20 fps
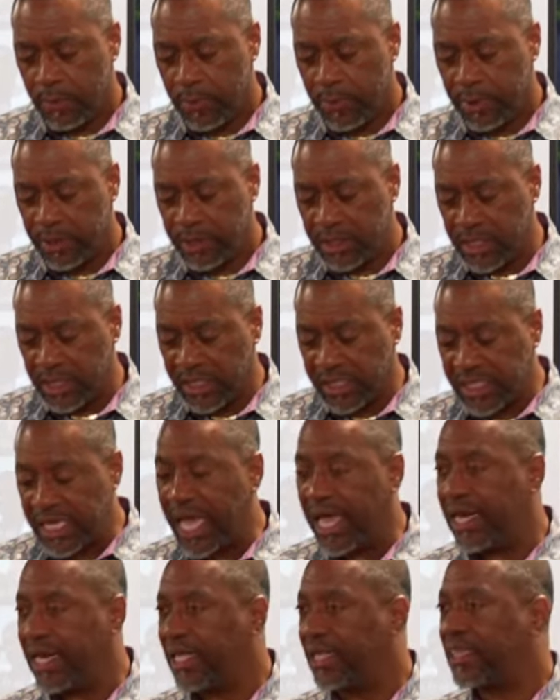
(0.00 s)
to
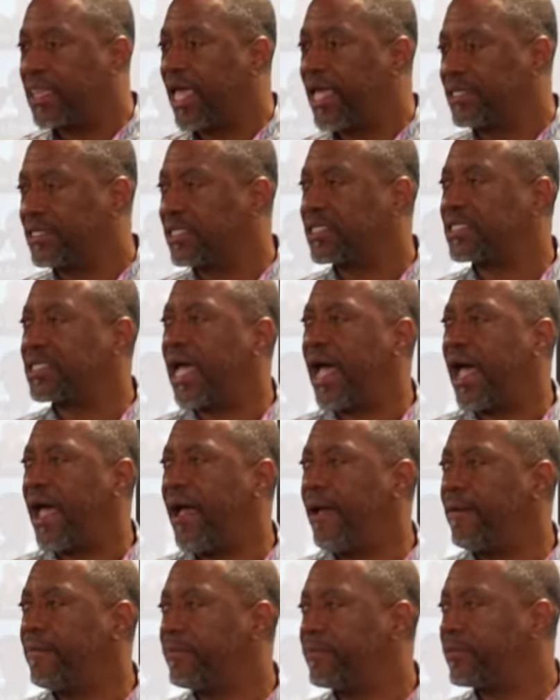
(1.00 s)
set these things aside.
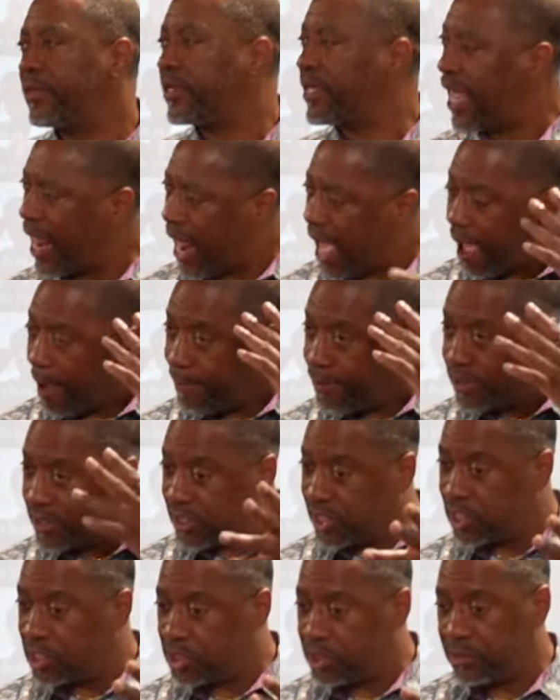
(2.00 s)
That
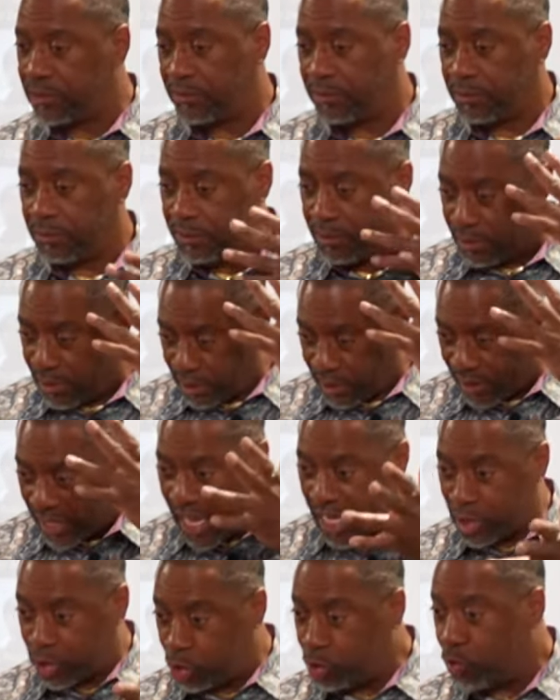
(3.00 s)
opposition
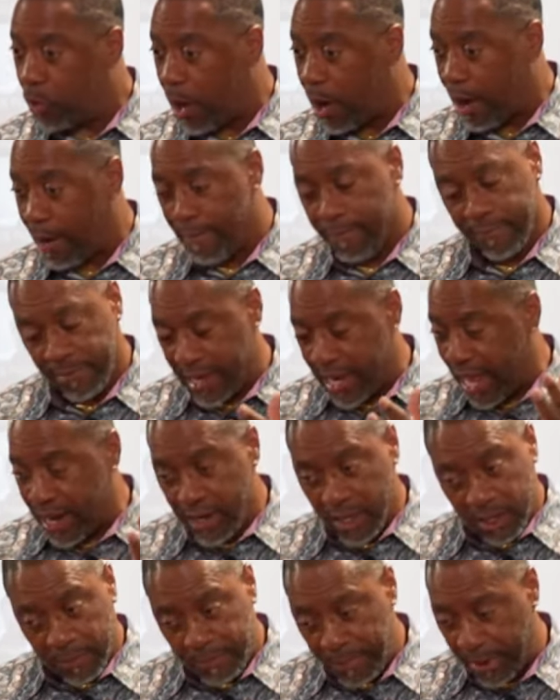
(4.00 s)
that you are, not
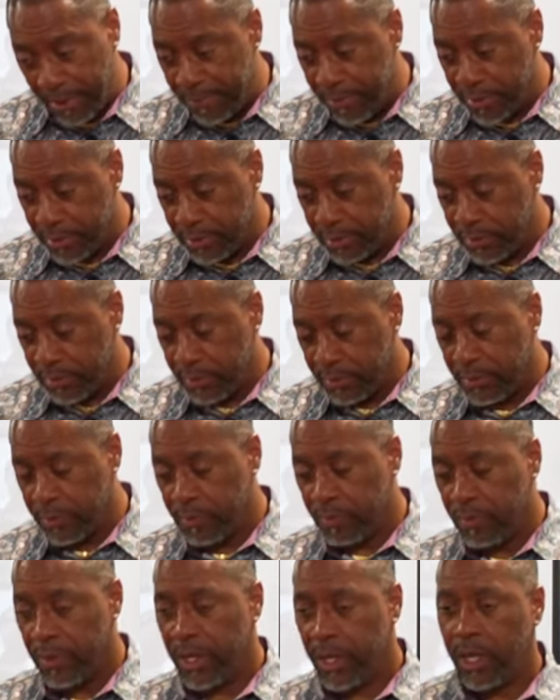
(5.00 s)
other people,
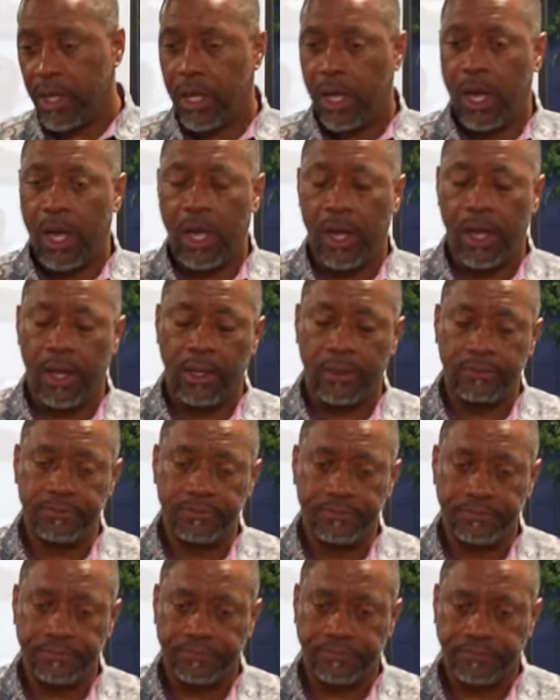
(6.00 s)
um,
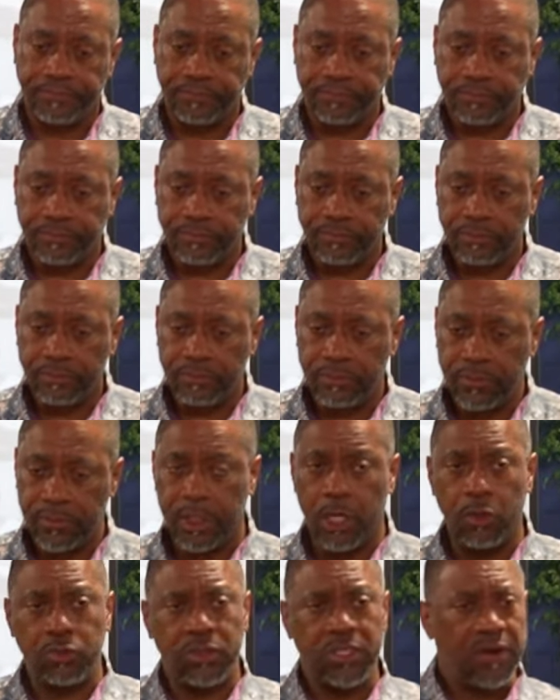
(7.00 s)

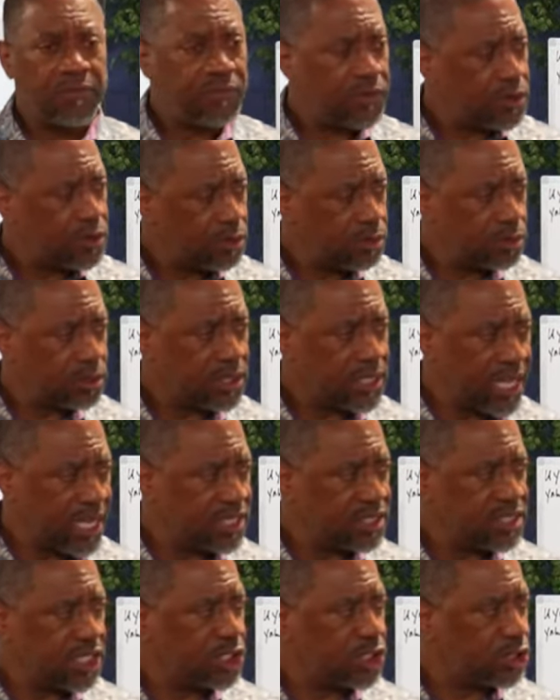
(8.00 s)
no difficult things
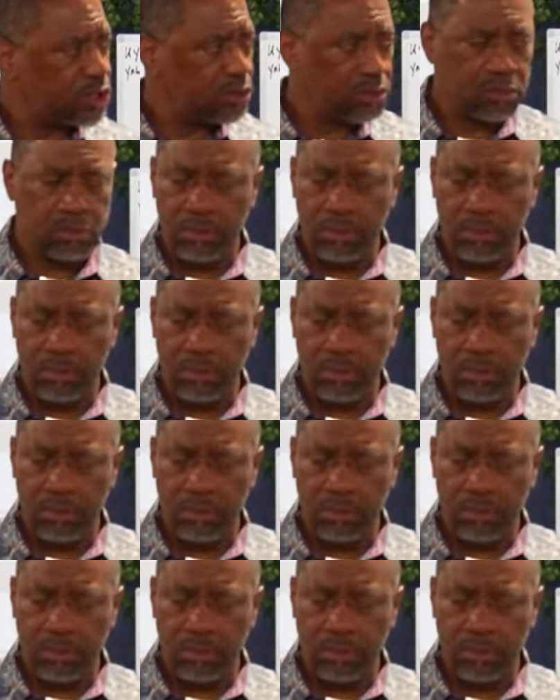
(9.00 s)
that you